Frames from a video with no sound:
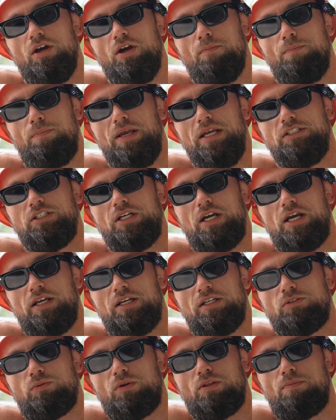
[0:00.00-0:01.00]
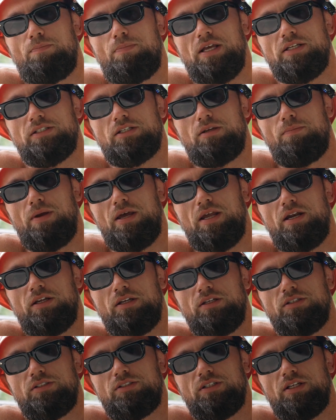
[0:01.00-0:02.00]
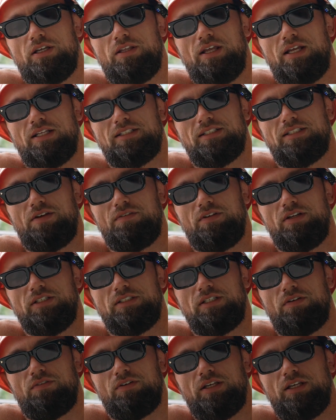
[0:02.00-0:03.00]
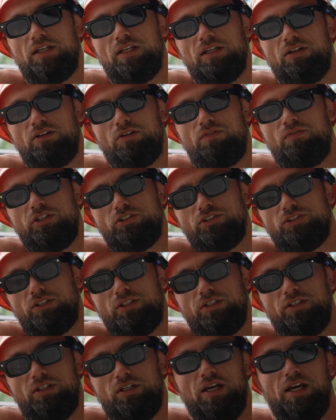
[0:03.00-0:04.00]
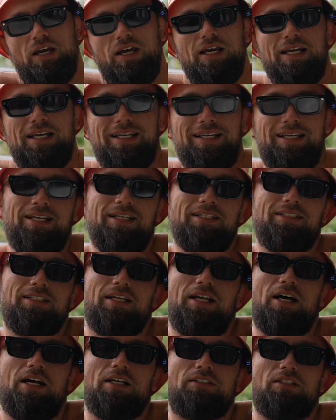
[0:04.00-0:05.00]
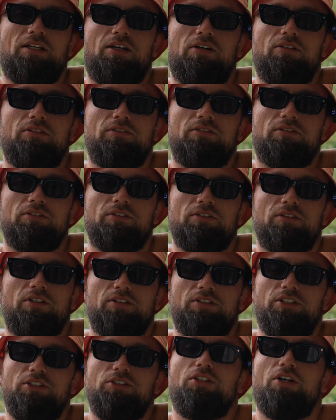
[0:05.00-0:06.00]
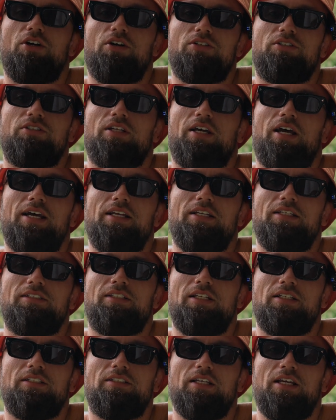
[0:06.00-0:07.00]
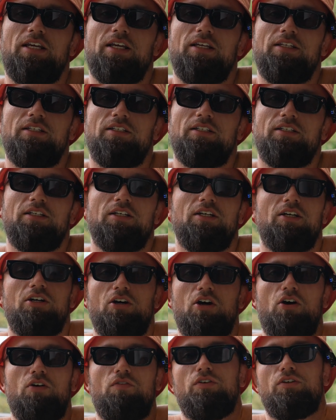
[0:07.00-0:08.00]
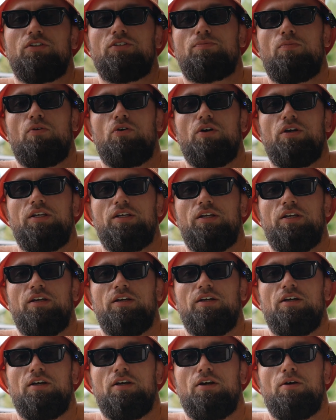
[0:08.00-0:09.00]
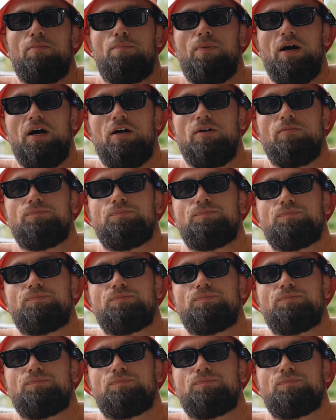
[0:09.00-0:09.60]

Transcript: PJ is one of the best competitors in that 77 kilo division. He is an asshole because he chose adcc over his boy here. But